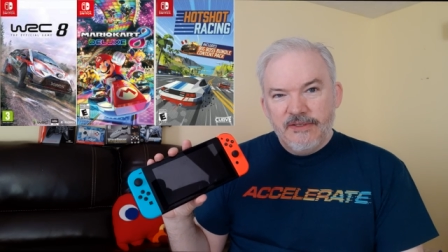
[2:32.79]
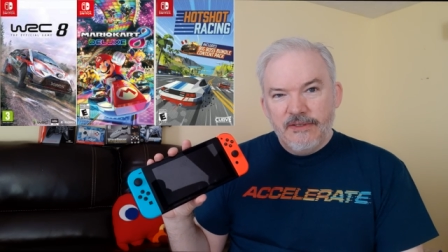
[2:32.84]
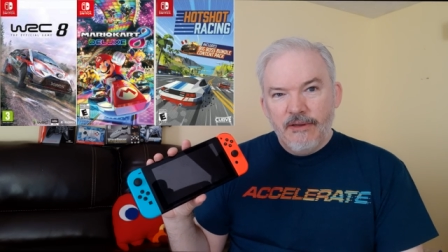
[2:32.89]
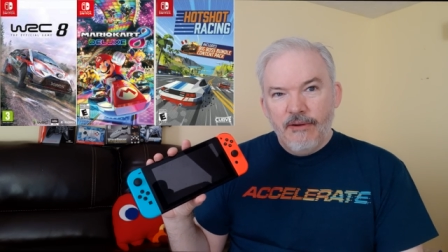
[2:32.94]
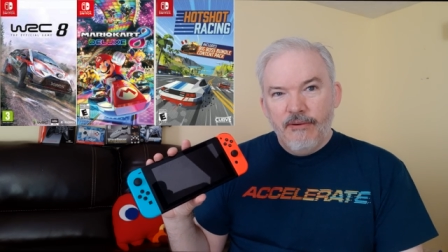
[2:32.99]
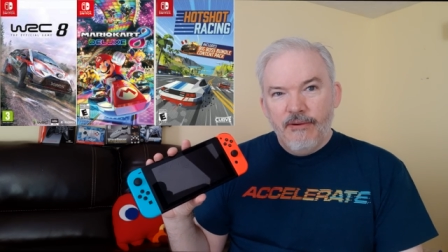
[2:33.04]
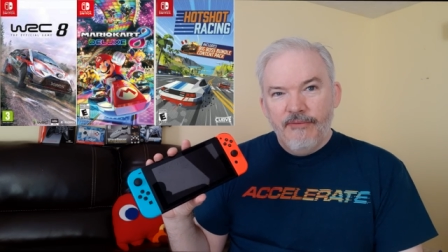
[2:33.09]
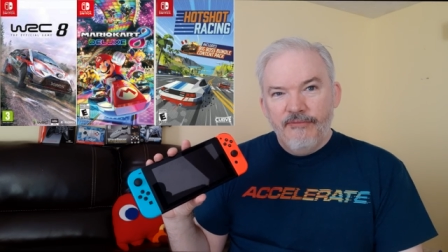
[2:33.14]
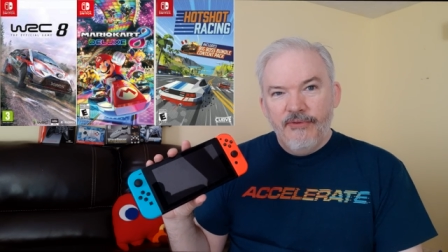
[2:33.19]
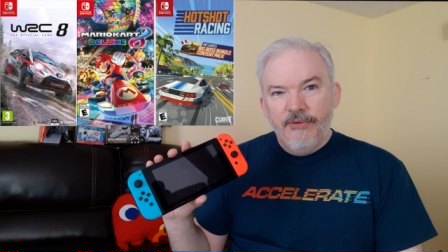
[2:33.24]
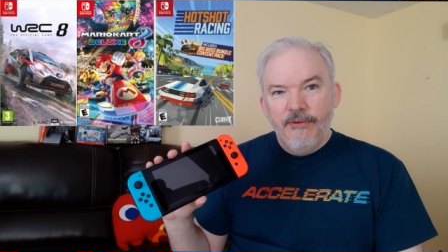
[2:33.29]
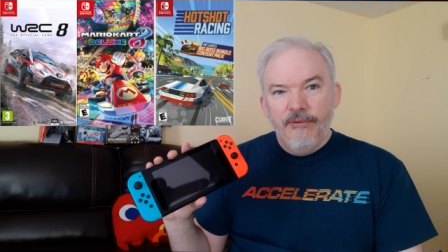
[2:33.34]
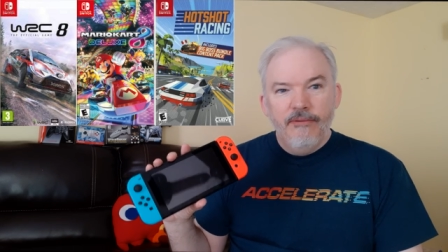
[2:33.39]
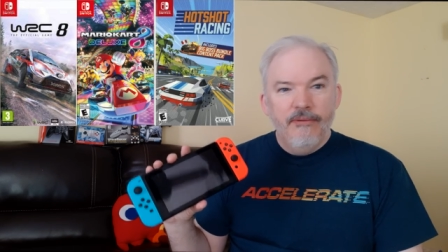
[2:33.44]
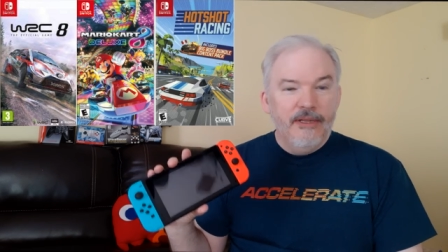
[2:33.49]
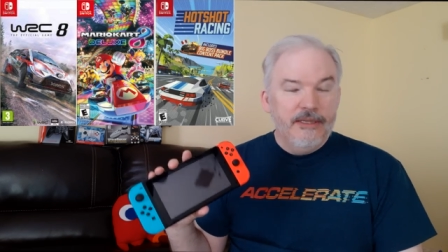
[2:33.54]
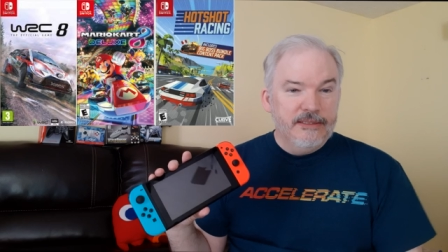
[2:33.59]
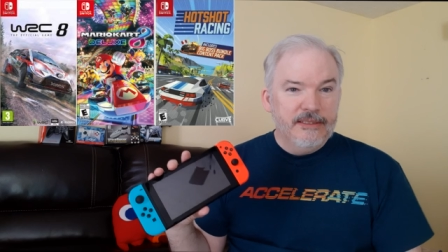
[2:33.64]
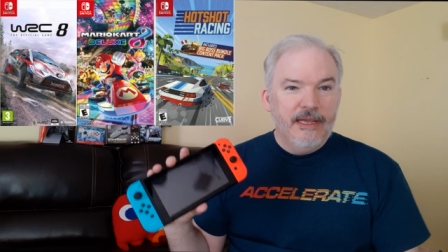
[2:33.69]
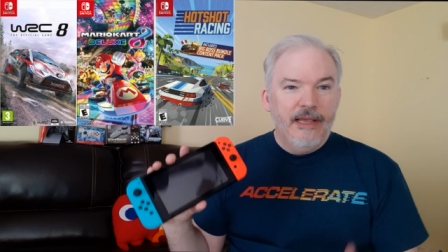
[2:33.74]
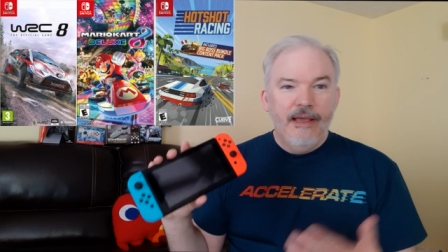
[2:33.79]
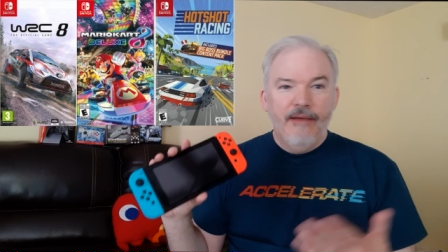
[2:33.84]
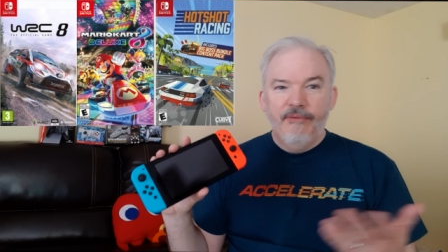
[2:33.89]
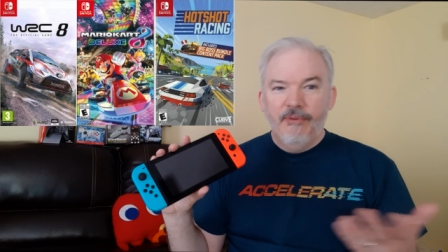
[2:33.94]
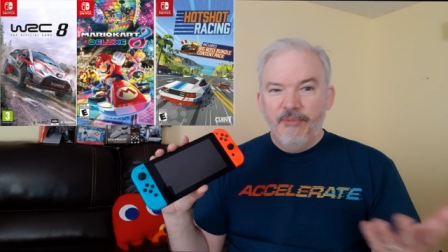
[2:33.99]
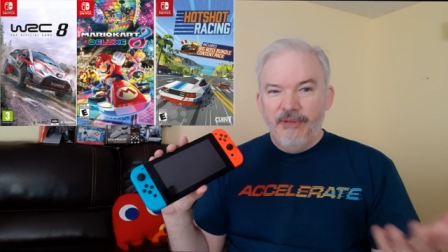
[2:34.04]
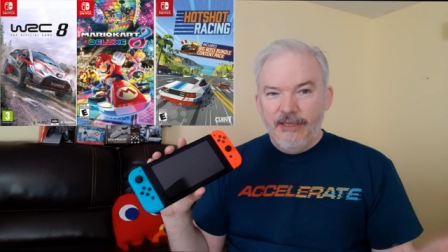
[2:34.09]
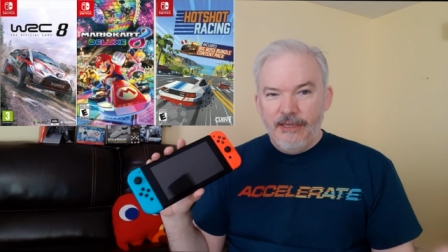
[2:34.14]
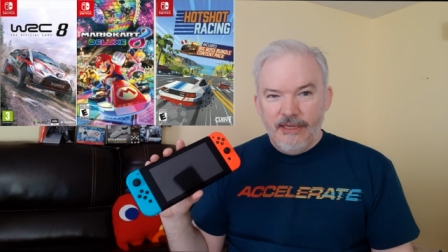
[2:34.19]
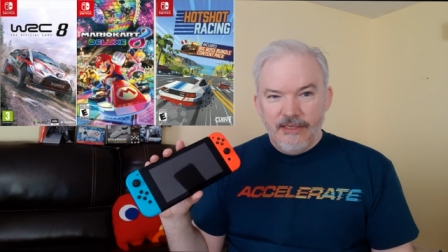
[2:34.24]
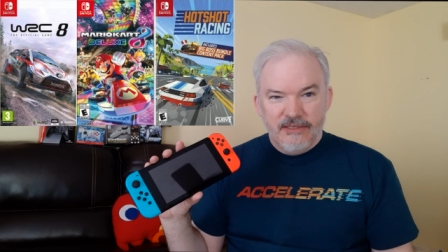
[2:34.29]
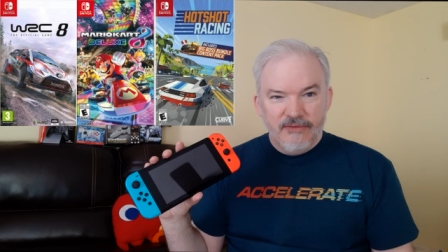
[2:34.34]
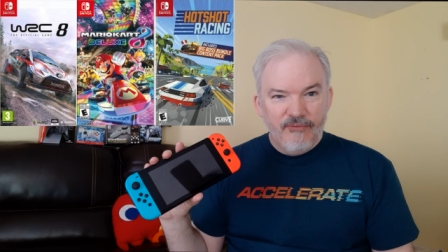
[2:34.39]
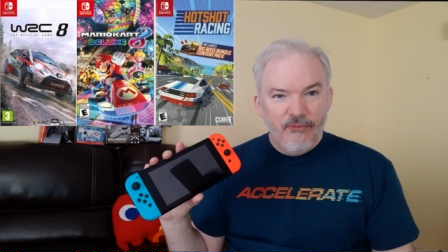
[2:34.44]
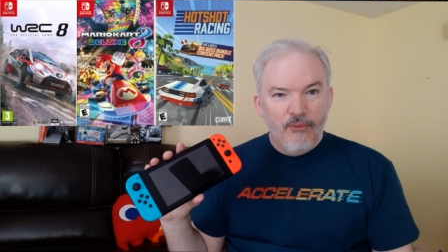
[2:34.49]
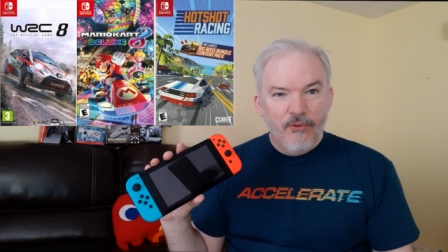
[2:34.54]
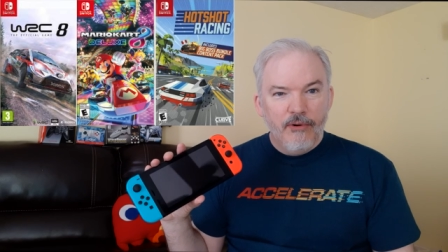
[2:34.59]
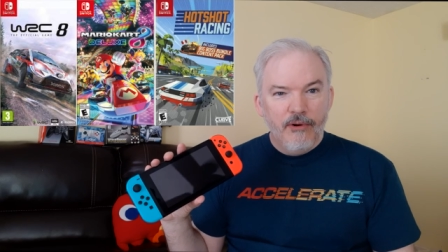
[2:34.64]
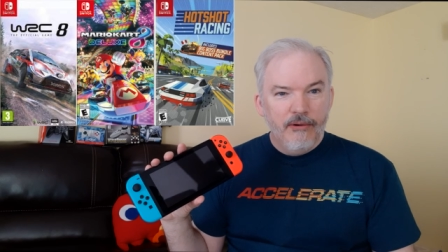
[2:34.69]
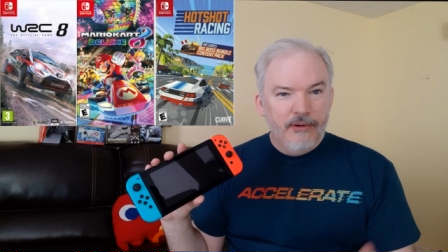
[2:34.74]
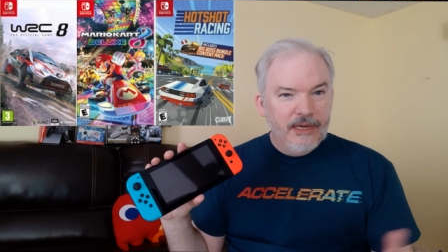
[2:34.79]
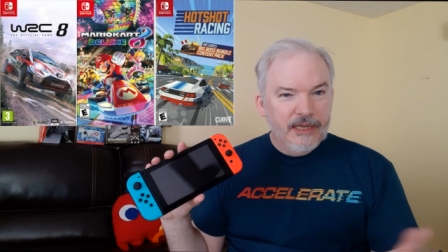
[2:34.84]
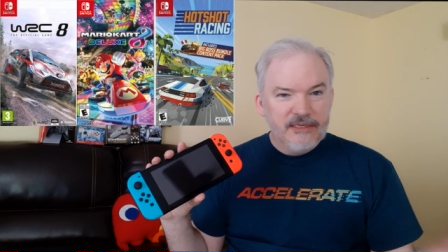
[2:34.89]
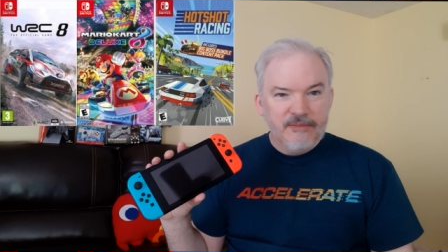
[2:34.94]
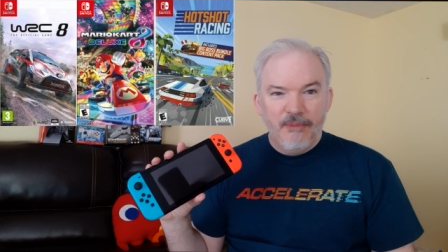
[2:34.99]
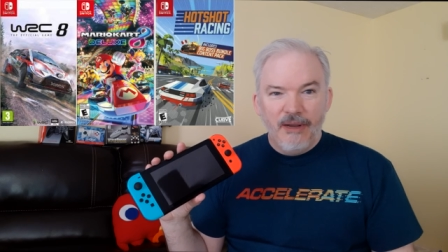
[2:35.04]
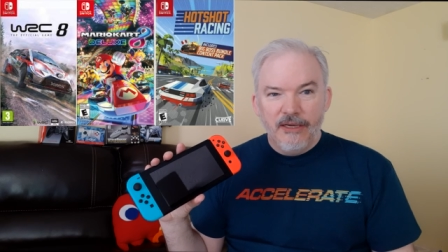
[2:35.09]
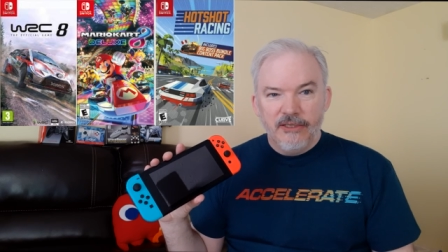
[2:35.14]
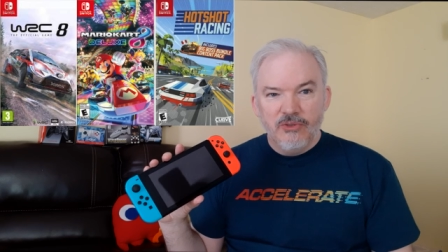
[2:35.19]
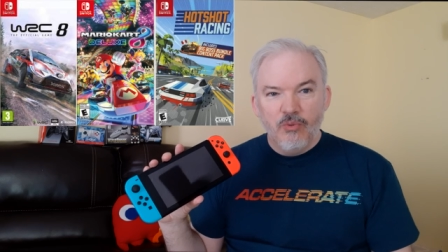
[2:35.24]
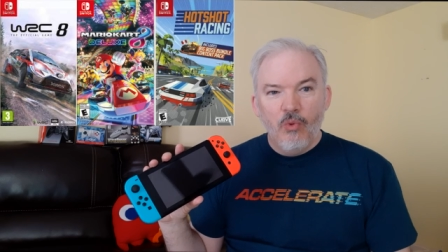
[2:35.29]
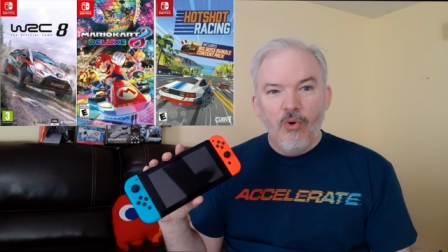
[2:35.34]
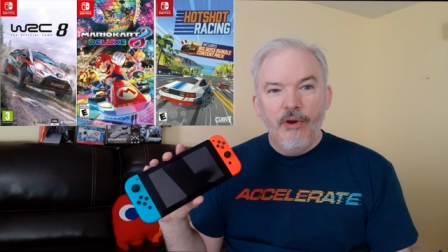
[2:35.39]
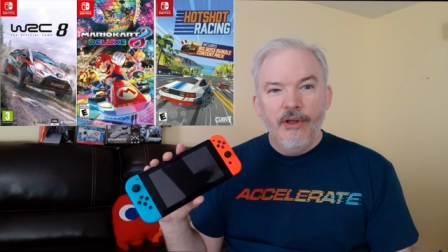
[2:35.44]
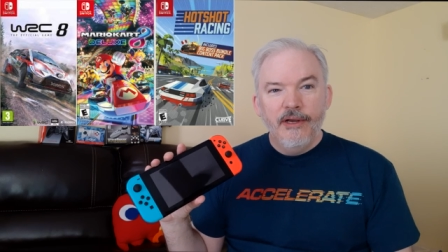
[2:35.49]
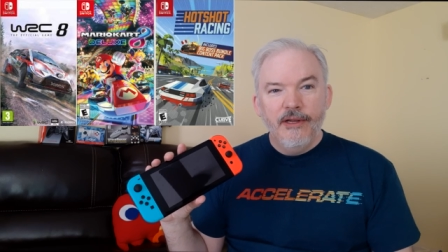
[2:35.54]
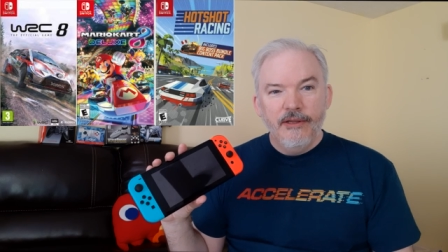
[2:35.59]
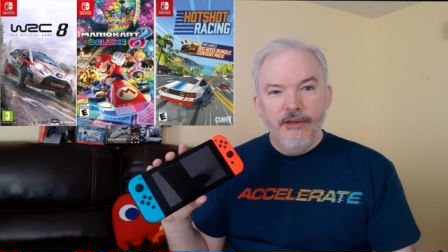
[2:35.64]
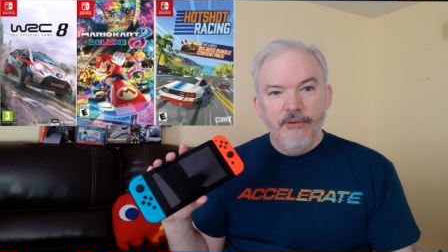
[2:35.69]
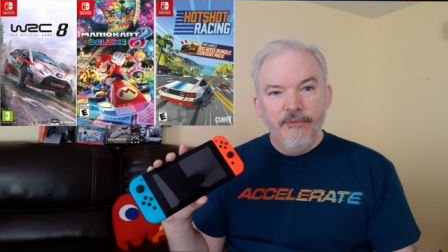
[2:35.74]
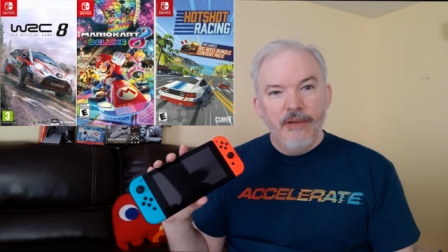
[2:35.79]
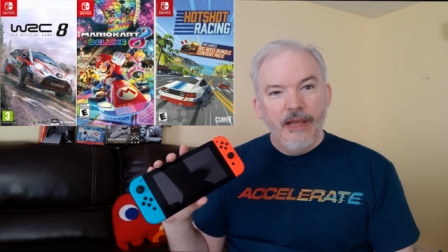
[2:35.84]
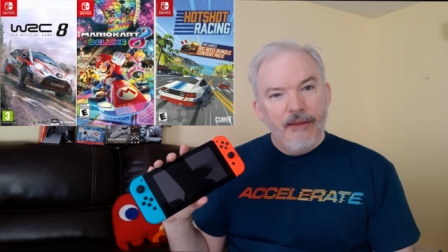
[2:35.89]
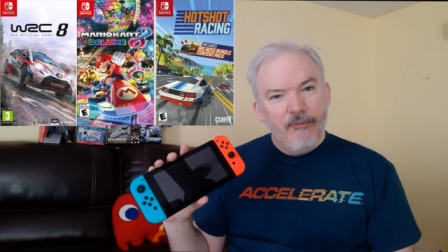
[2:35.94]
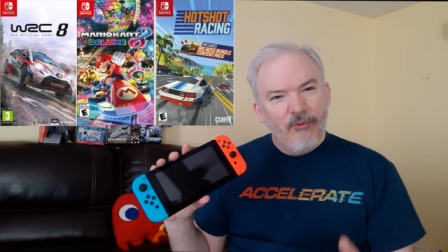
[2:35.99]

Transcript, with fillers: So if you, let's say, have a PS4 or an Xbox One and you